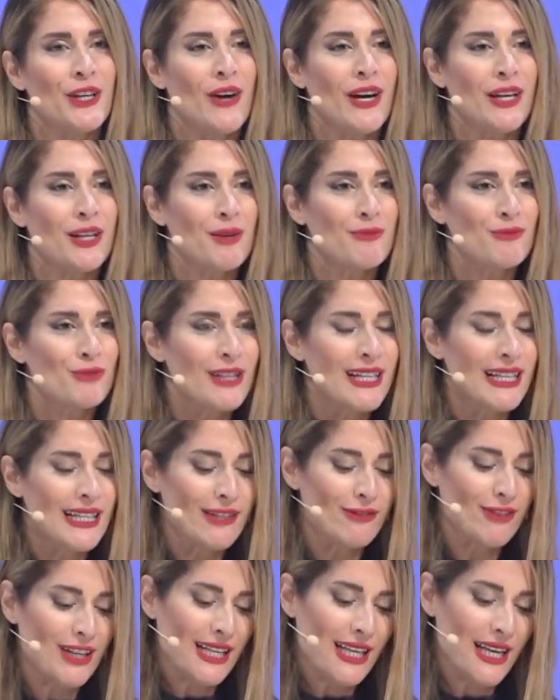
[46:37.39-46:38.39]
and I'm really,
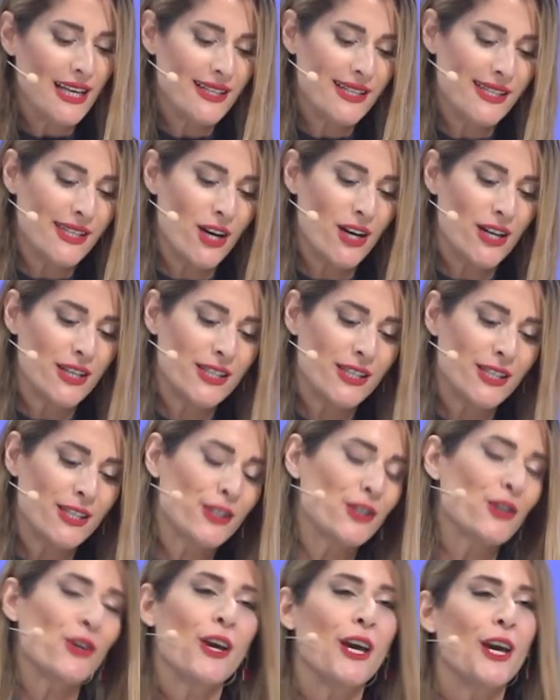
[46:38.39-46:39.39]
really excited
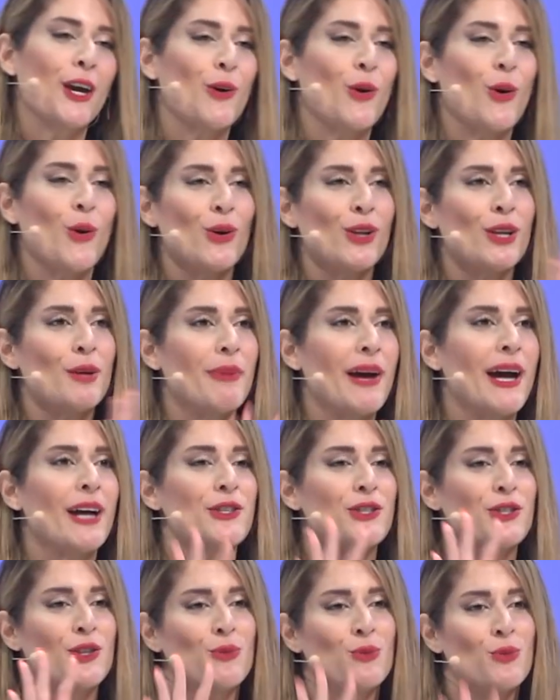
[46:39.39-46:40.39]
to hear all
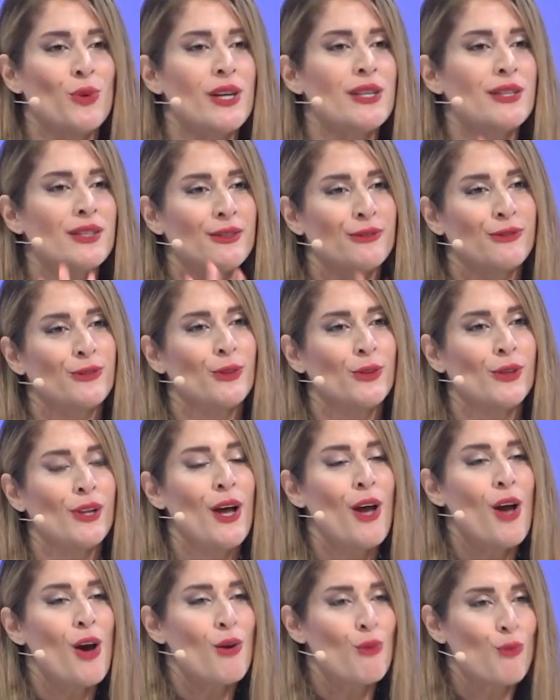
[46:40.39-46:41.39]
about your wonderful
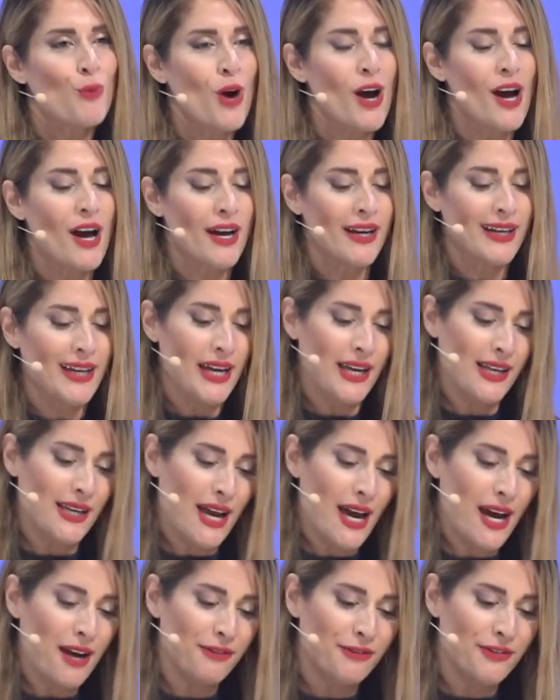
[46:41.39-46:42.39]
work in
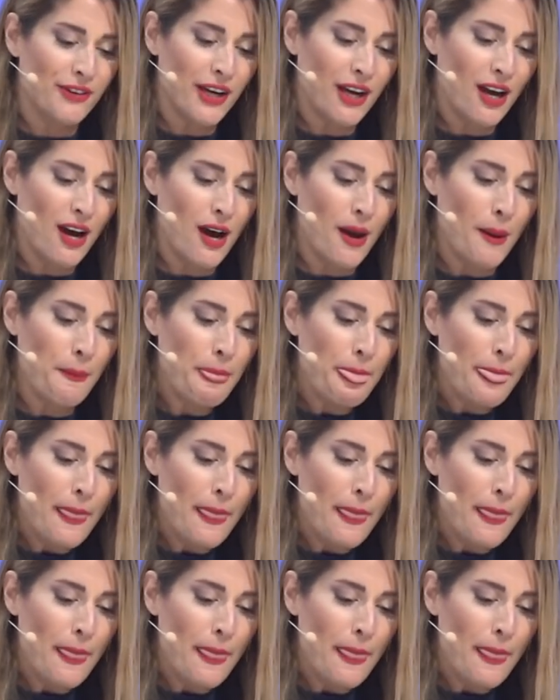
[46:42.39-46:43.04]
Africa.